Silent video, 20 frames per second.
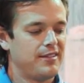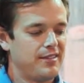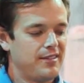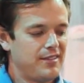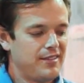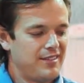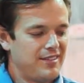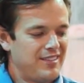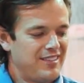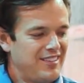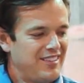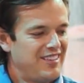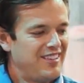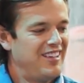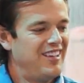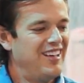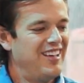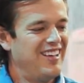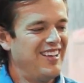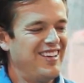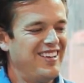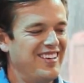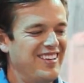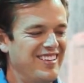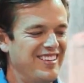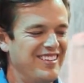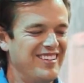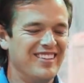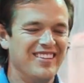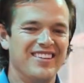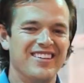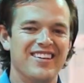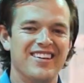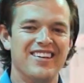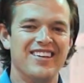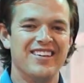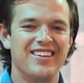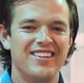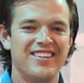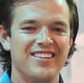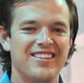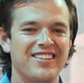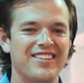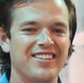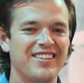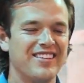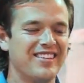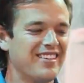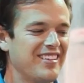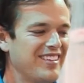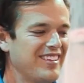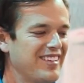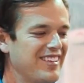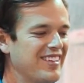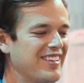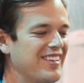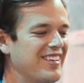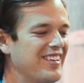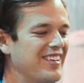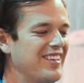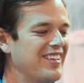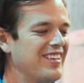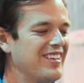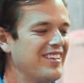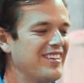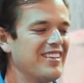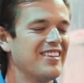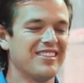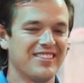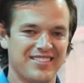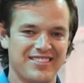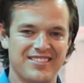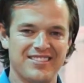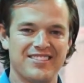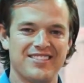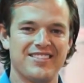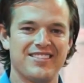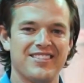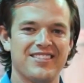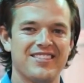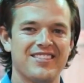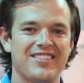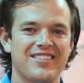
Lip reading: (not speaking)